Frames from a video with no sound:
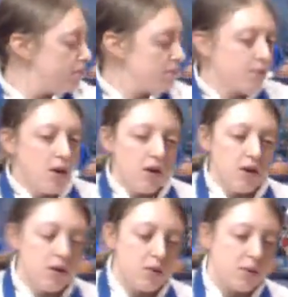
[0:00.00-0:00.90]

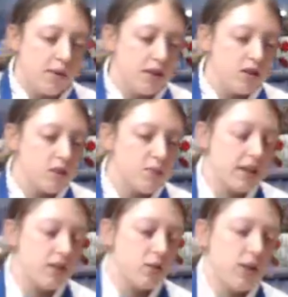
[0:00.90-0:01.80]
Mario, Mario no. I just
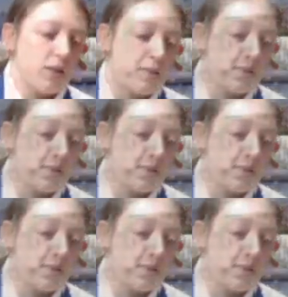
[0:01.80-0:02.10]
picked you up.